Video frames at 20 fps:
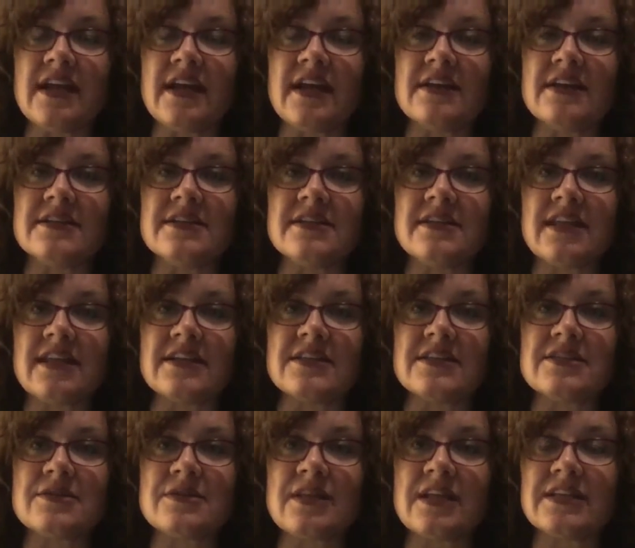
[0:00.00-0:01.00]
And
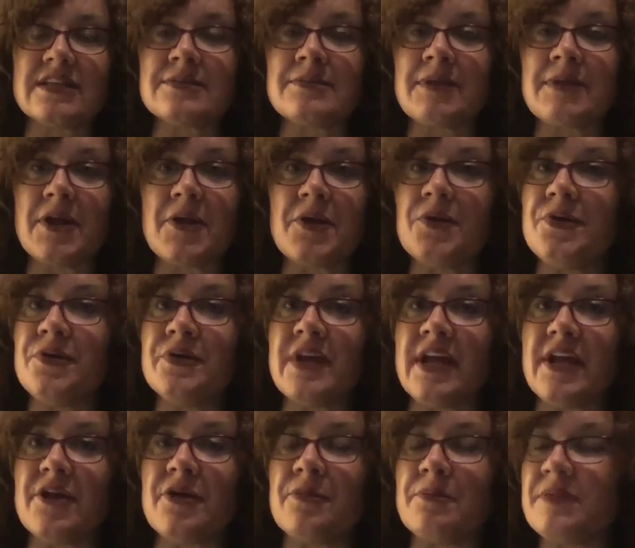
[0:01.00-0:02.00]
that's my goal.
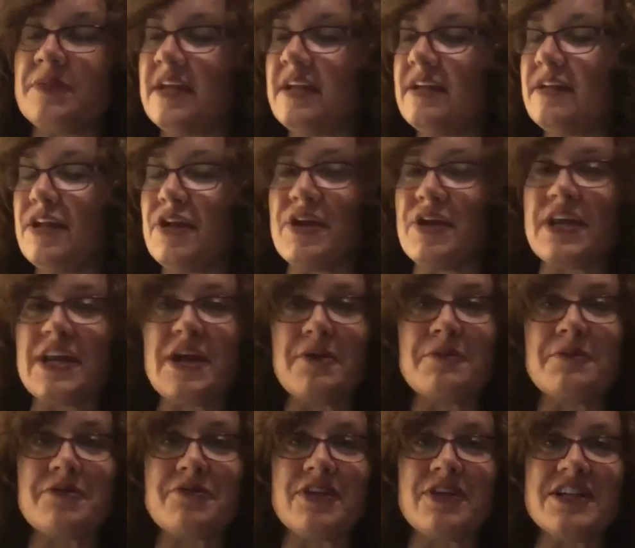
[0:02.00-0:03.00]
And I hope that you can
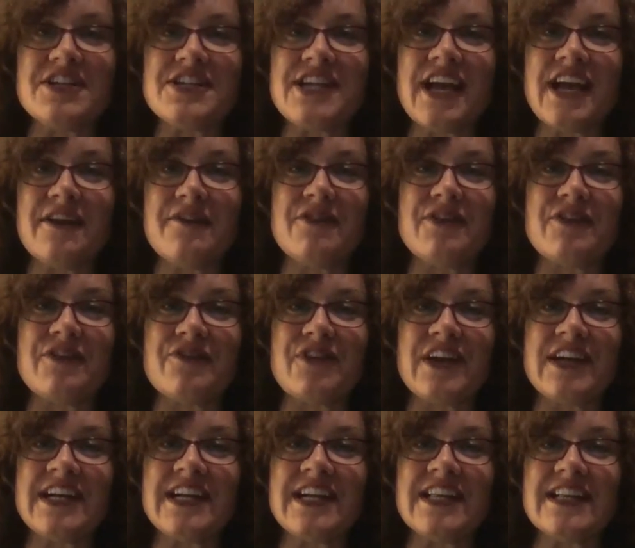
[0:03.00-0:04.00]
help me reach that if you're
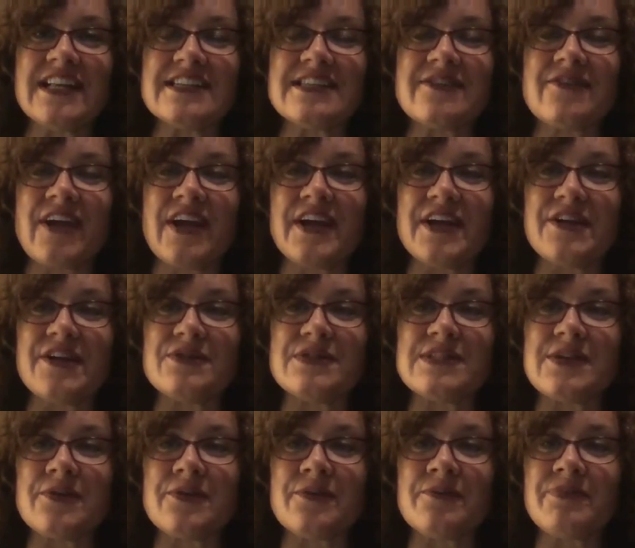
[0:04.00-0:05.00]
finding this of value.
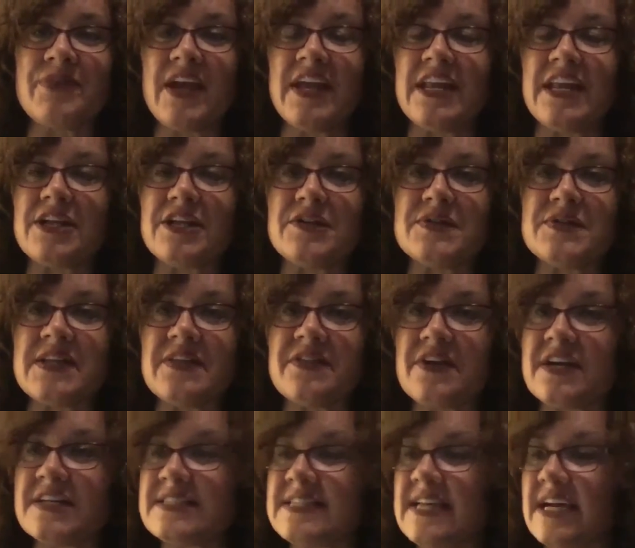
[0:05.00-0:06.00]
So any closing
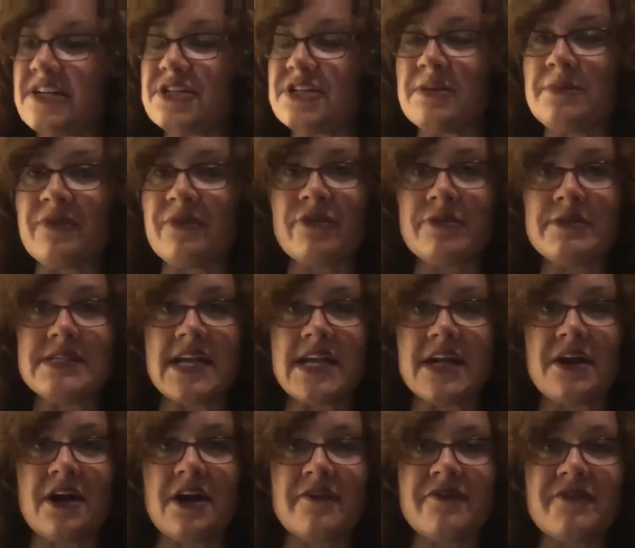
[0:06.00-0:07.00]
thoughts, Ashley, before we take off?